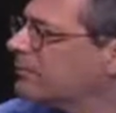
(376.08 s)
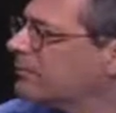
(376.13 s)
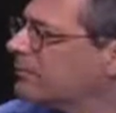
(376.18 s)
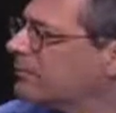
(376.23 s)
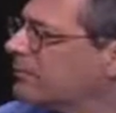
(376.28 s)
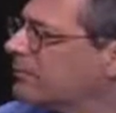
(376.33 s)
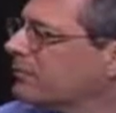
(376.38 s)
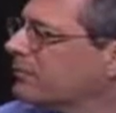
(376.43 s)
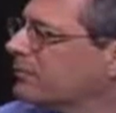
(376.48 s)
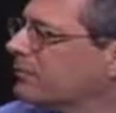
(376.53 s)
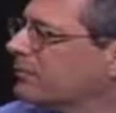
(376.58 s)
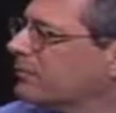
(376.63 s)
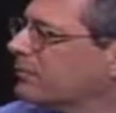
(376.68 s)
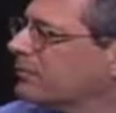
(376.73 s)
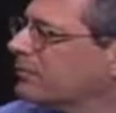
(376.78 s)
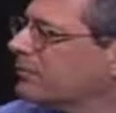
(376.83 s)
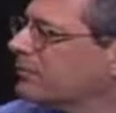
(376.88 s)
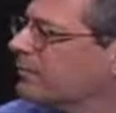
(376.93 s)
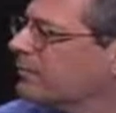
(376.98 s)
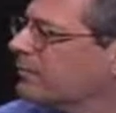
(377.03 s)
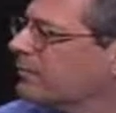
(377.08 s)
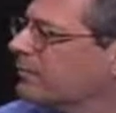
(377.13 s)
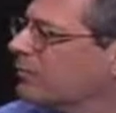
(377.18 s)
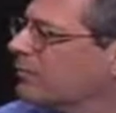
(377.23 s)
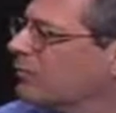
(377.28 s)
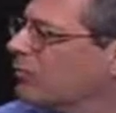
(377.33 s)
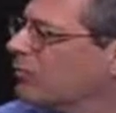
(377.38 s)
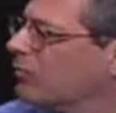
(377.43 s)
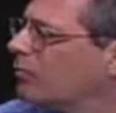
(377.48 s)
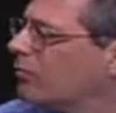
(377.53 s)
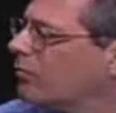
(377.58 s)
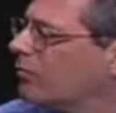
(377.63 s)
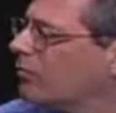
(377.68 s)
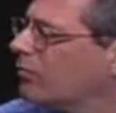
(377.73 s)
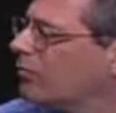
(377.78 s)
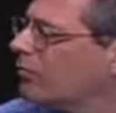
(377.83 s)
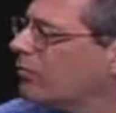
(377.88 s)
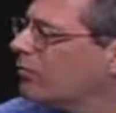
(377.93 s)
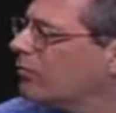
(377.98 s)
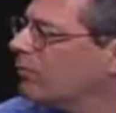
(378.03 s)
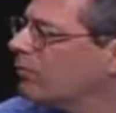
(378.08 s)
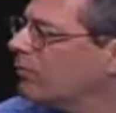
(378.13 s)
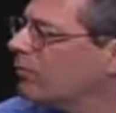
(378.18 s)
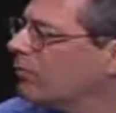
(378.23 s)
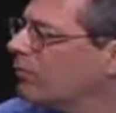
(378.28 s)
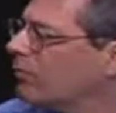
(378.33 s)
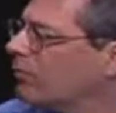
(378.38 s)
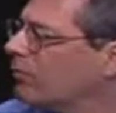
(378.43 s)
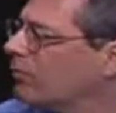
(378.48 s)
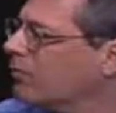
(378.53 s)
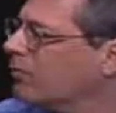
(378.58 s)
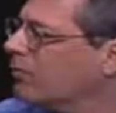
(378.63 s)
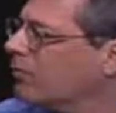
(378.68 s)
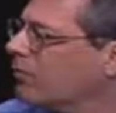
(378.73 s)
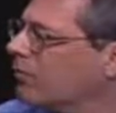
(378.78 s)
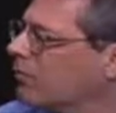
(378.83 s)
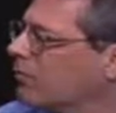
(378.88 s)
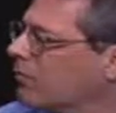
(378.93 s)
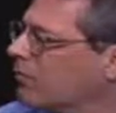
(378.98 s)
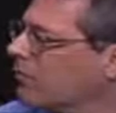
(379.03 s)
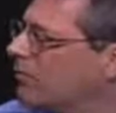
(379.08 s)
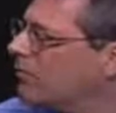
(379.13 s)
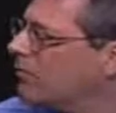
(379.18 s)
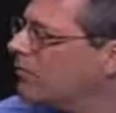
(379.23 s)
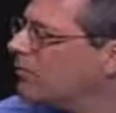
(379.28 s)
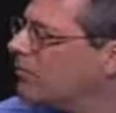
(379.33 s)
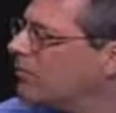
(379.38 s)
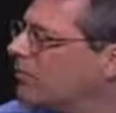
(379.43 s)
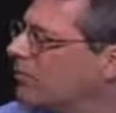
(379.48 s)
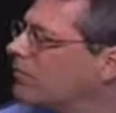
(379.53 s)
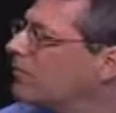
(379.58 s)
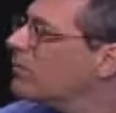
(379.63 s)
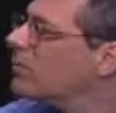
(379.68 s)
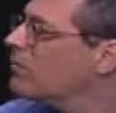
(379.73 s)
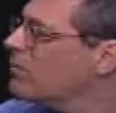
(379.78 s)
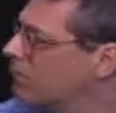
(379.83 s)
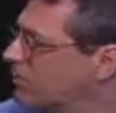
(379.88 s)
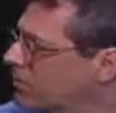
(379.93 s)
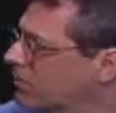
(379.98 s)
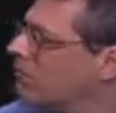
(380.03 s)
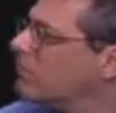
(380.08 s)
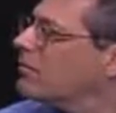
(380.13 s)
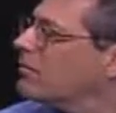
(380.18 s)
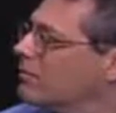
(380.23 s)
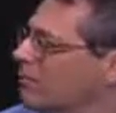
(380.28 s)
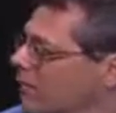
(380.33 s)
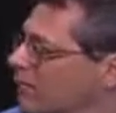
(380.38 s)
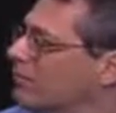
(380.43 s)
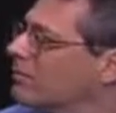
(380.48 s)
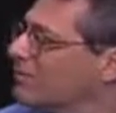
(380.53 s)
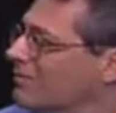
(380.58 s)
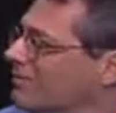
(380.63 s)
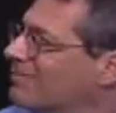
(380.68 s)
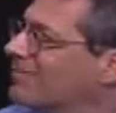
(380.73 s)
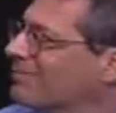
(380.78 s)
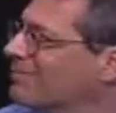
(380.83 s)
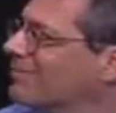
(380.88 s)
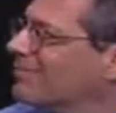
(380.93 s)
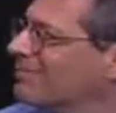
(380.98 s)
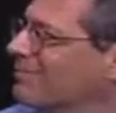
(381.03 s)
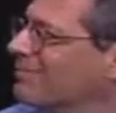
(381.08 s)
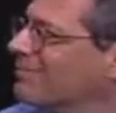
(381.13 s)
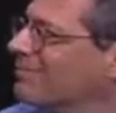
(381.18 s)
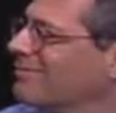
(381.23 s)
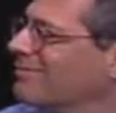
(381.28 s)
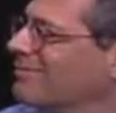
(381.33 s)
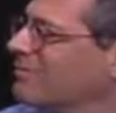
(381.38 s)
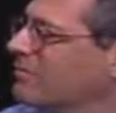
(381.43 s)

This person isn't speaking.